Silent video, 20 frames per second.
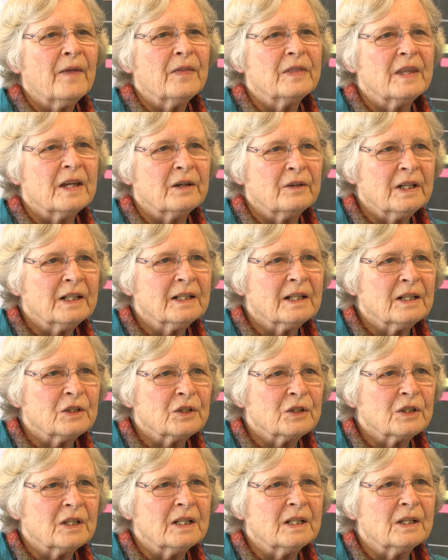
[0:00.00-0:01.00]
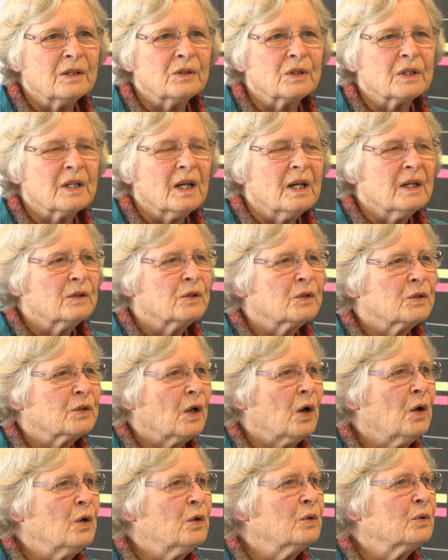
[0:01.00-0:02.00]
their English is
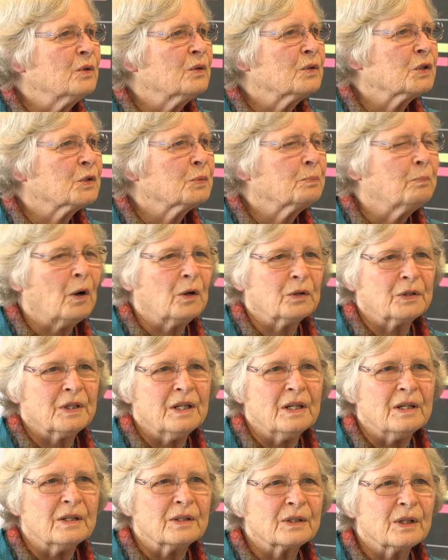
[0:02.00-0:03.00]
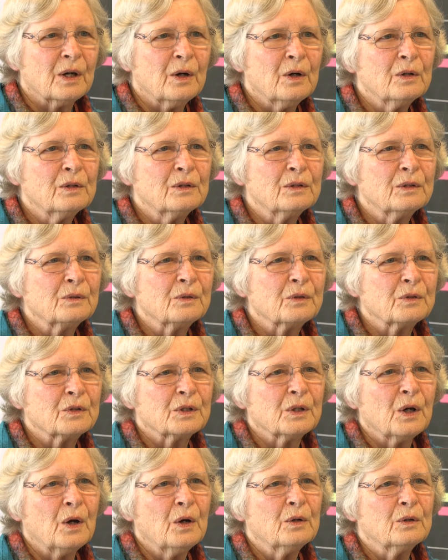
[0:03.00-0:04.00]
so spotty,
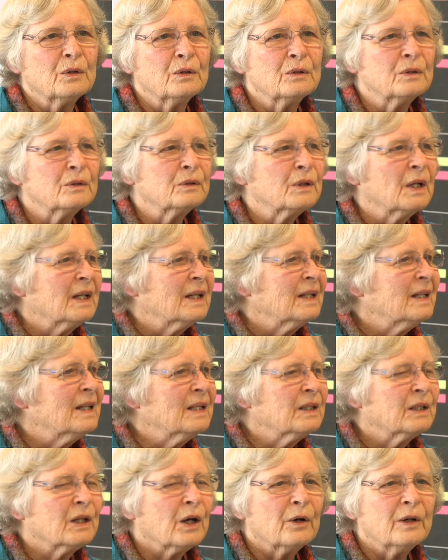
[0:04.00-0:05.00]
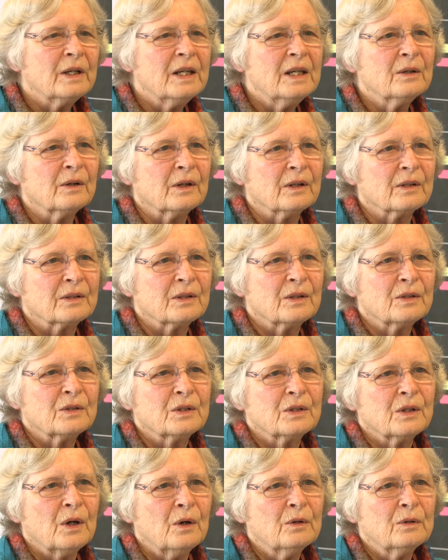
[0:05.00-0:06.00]
so incoherent,
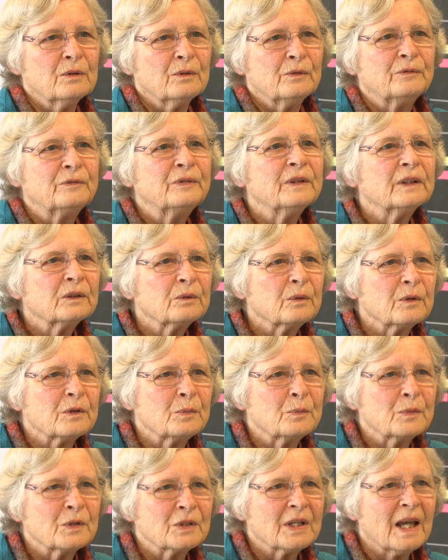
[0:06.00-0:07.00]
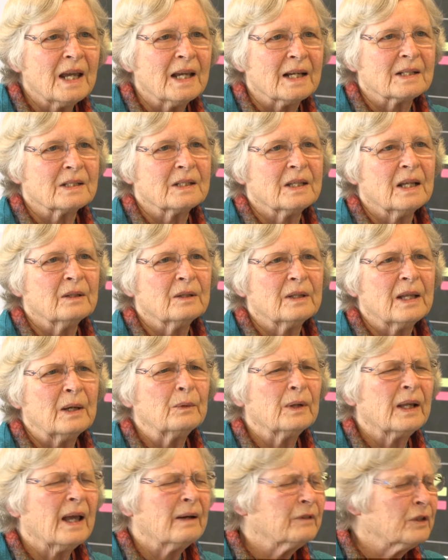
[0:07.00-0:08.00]
so filled with mistakes that they
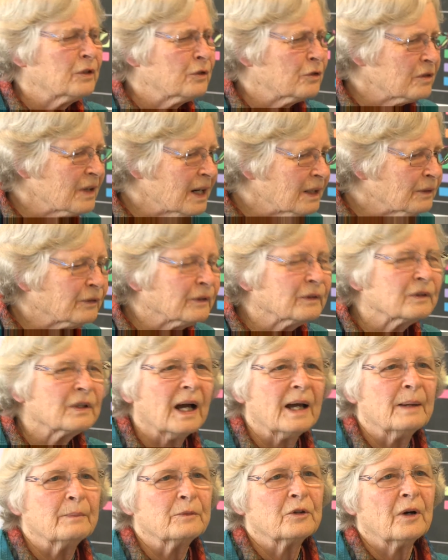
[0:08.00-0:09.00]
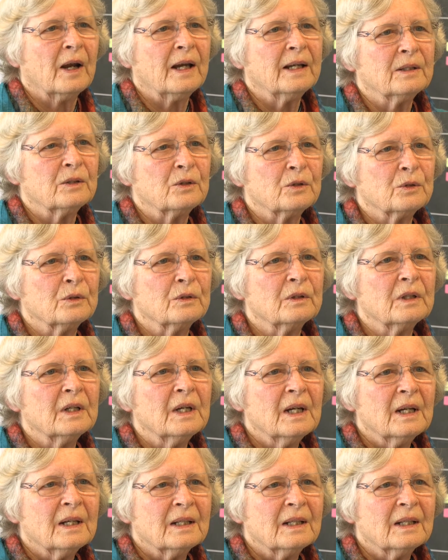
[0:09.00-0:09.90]
will have a dreadful time trying to